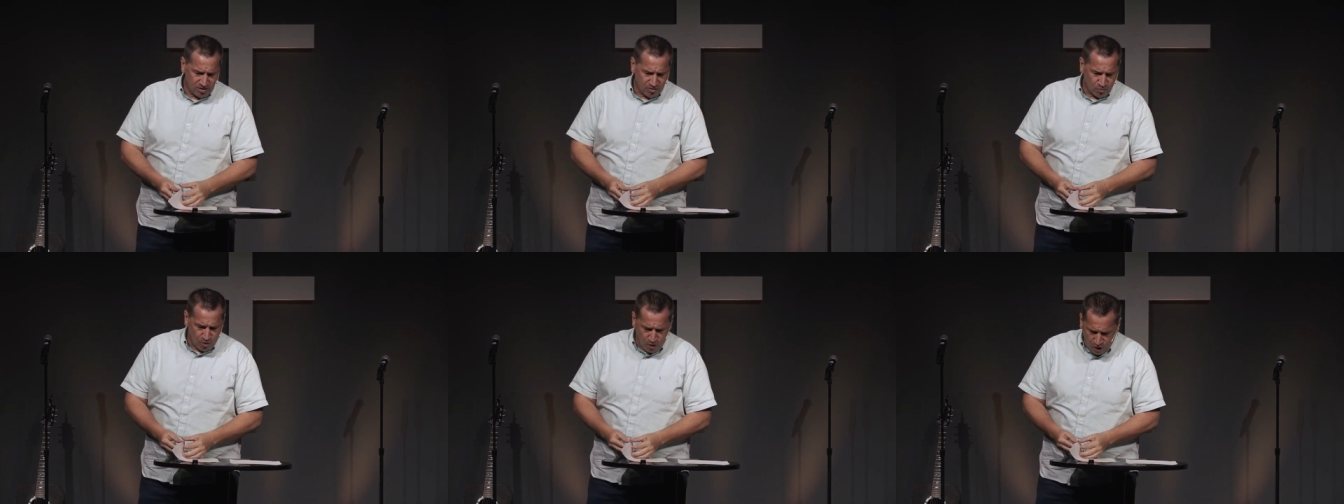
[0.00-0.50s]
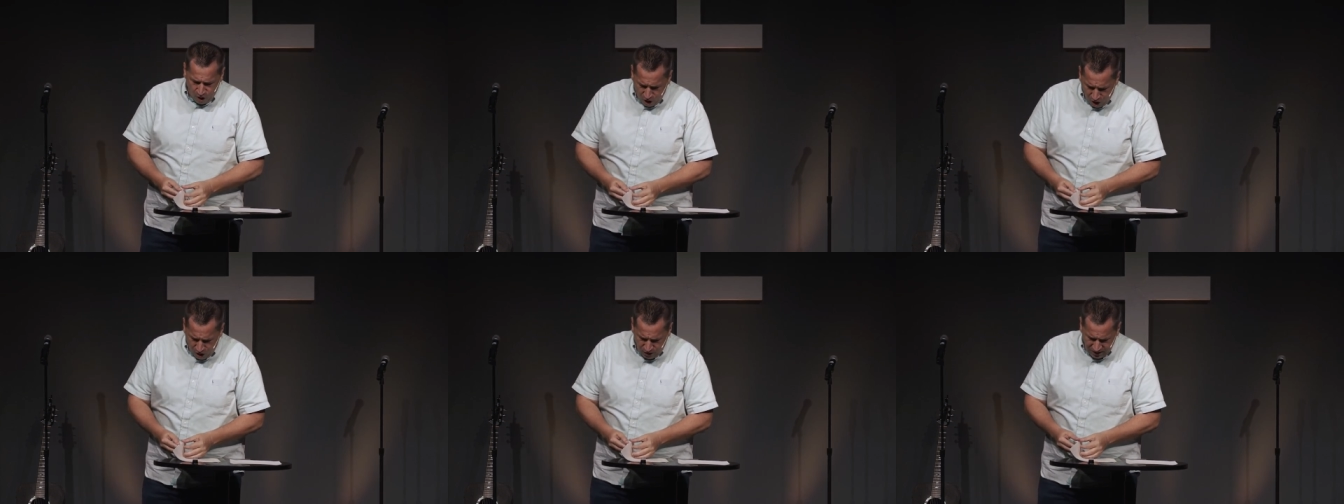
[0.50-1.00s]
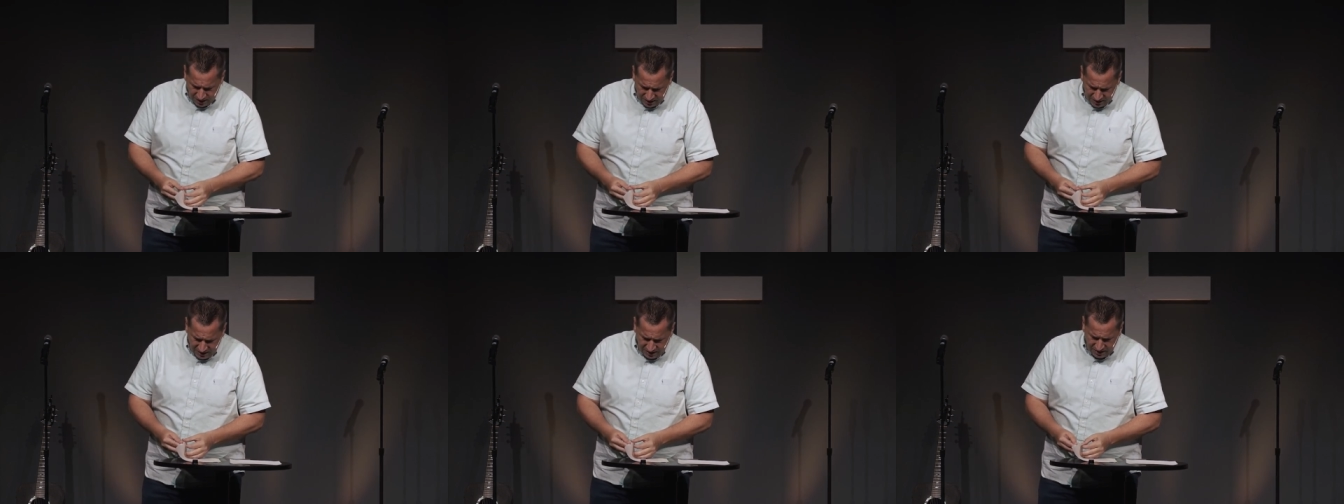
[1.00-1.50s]
We're all in
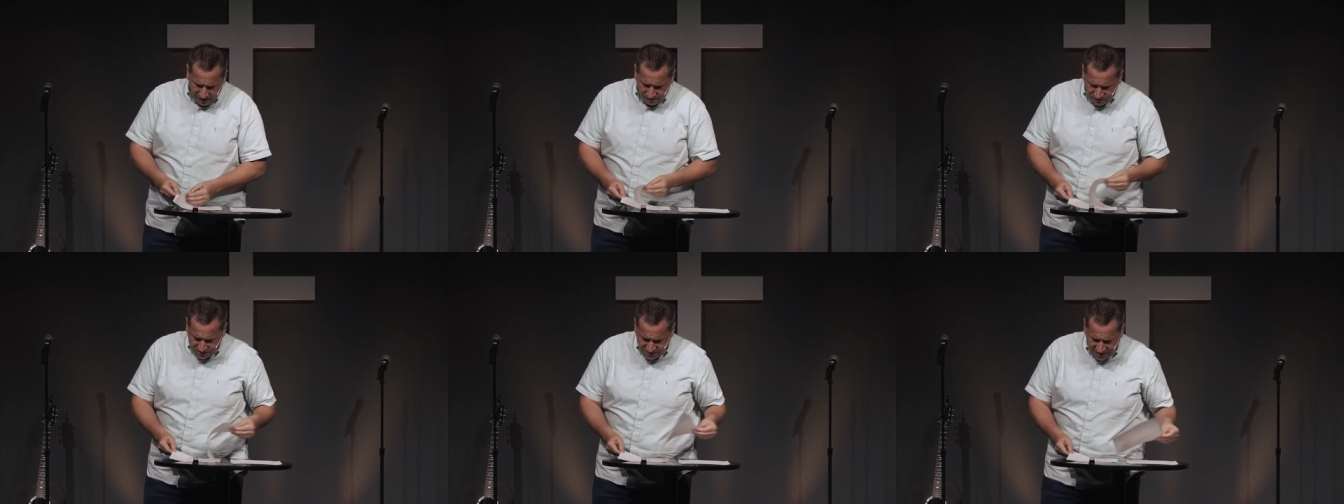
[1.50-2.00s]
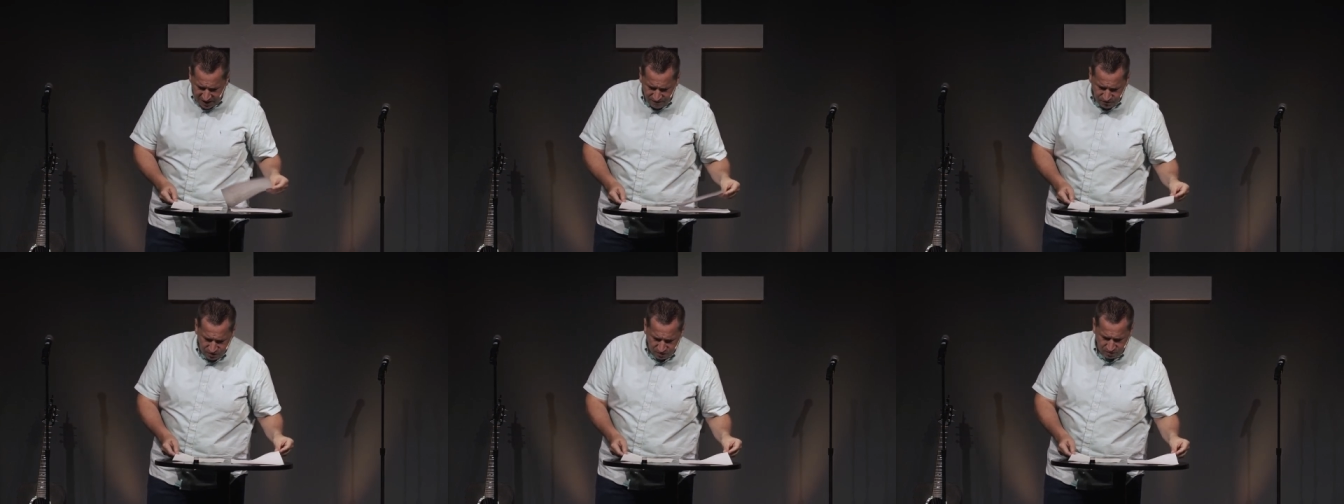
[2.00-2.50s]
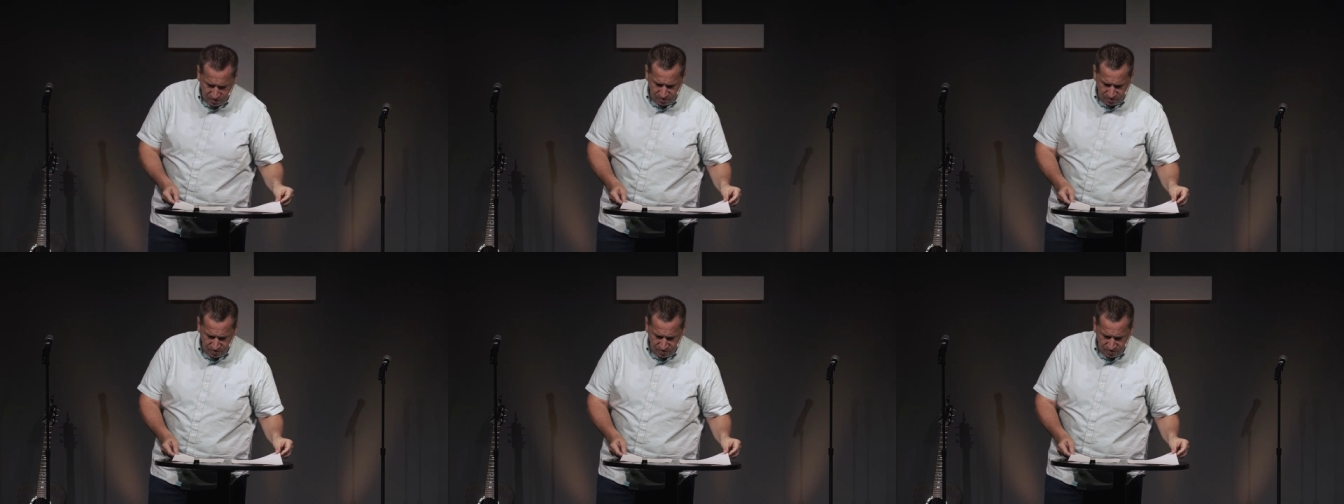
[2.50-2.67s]
need of a Savior.